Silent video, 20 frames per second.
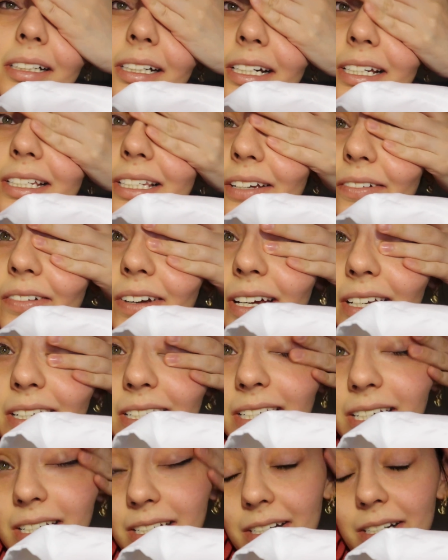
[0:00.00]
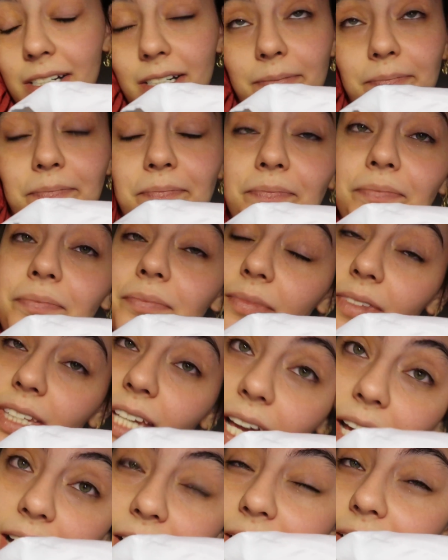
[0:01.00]
guys, I've had dinner.
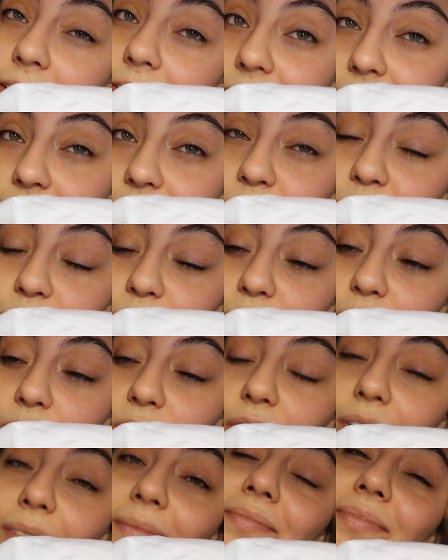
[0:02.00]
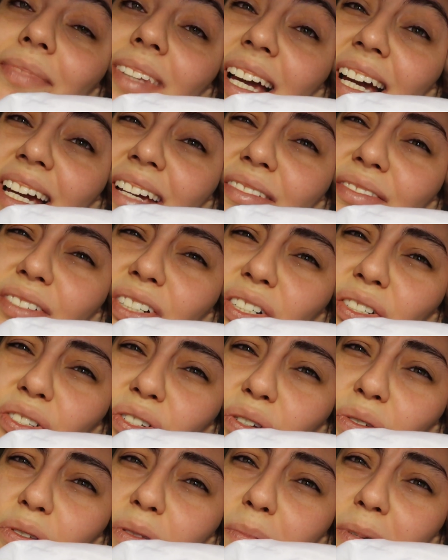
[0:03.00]
As you saw, I forgot to
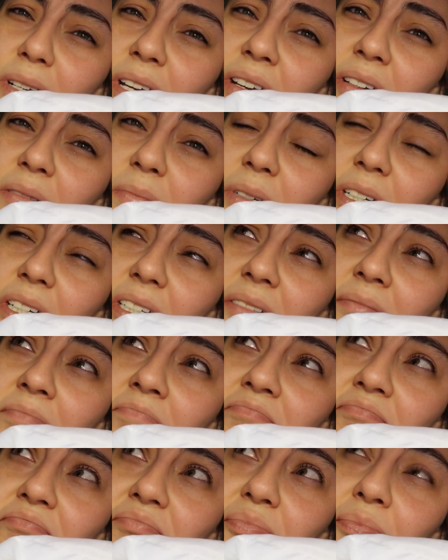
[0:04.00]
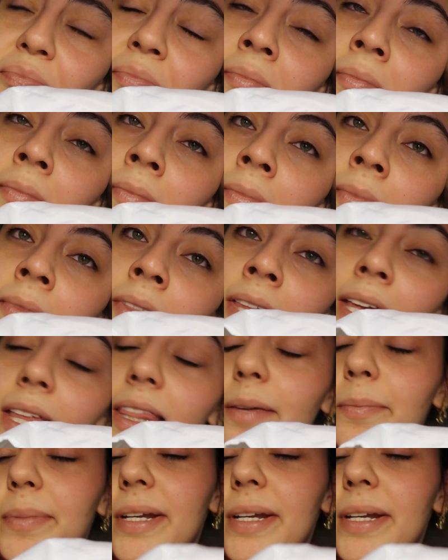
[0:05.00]
show the banana bread. The